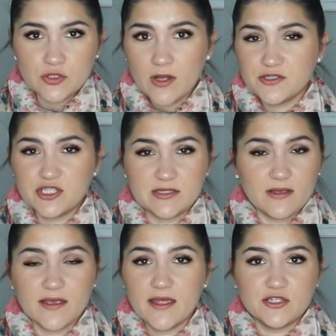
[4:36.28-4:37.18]
So I'll
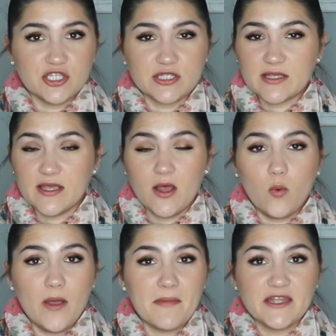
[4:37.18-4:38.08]
just, again, just get
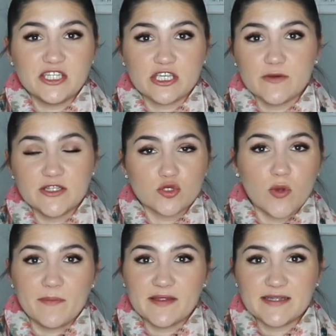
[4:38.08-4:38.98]
a wet magic eraser,
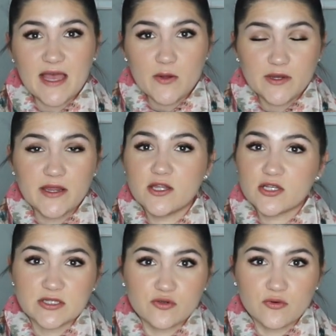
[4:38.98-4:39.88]
wipe it down, and it
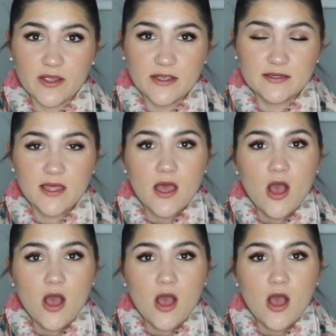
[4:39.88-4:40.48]
looks great.